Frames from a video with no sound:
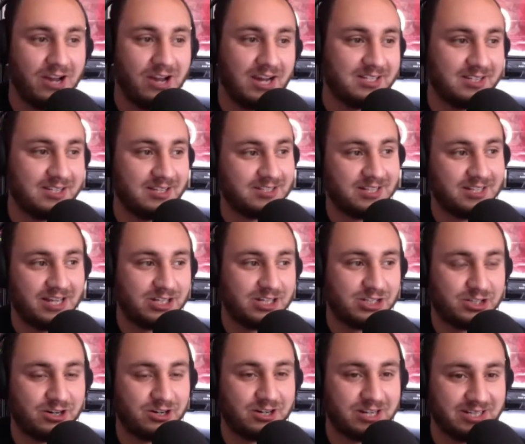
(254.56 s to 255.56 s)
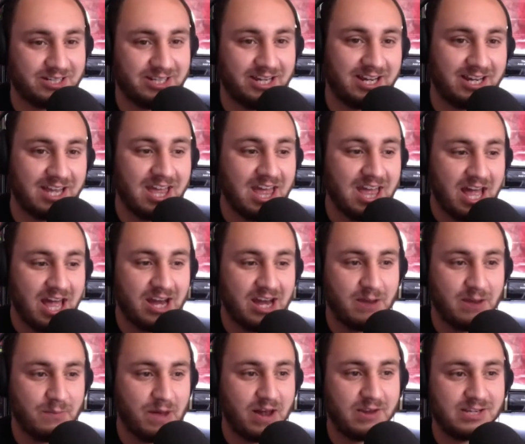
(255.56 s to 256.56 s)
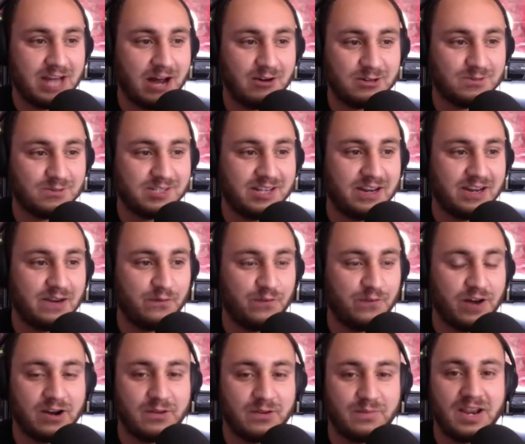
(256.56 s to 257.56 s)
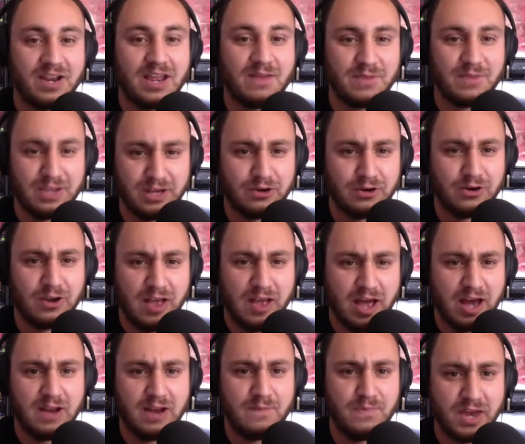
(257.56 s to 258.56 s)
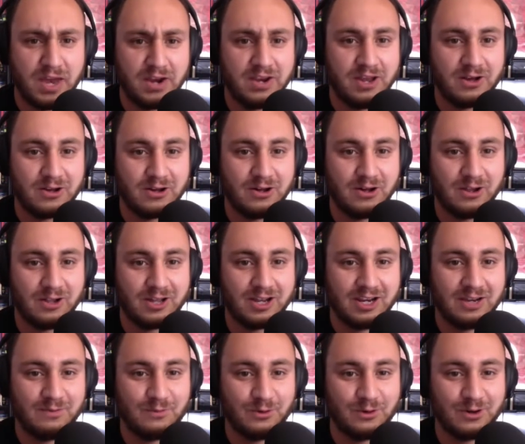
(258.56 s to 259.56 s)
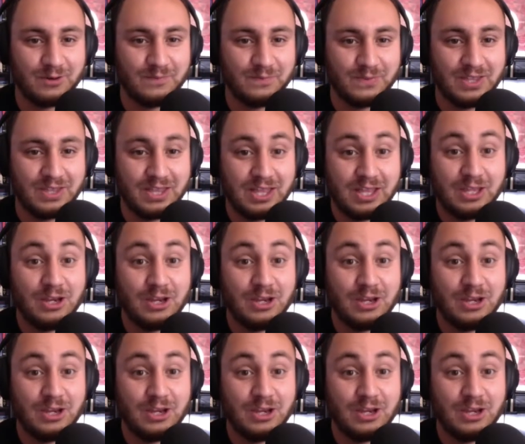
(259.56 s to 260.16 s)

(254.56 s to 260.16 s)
car accident / shark attack, and then my house was set on fire, but I'm here, and I'm not an alcoholic anymore.